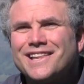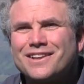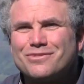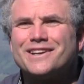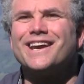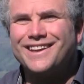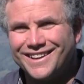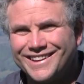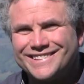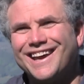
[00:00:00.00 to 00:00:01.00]
that that's
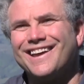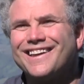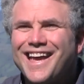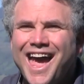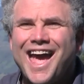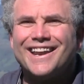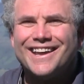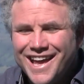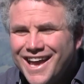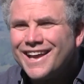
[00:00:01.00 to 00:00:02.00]
ridiculous.
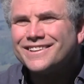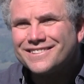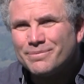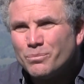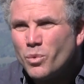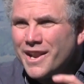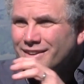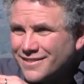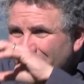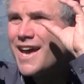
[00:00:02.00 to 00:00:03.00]
And when
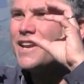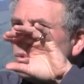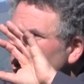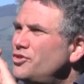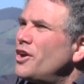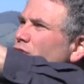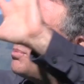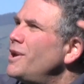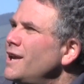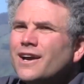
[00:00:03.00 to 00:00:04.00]
instead it will
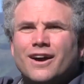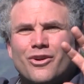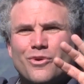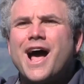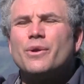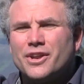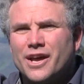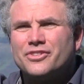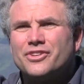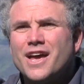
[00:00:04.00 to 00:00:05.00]
just be around
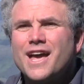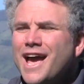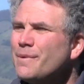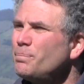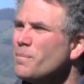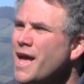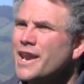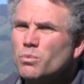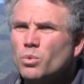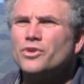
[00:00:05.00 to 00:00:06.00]
us,
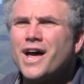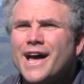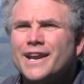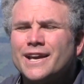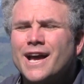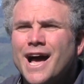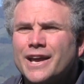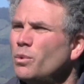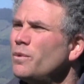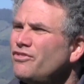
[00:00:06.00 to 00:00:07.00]
and it will not,
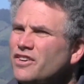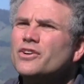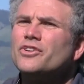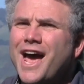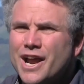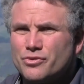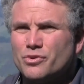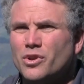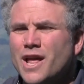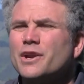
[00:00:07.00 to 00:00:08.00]
it will feel
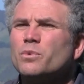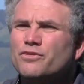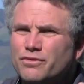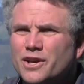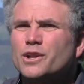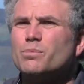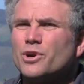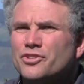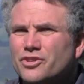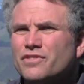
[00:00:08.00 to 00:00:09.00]
natural, and it will feel
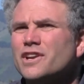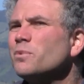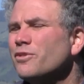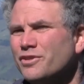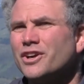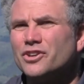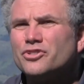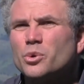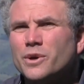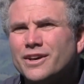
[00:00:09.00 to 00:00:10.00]
immersive, and it will feel
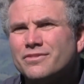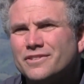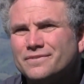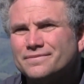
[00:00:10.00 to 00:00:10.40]
intuitive.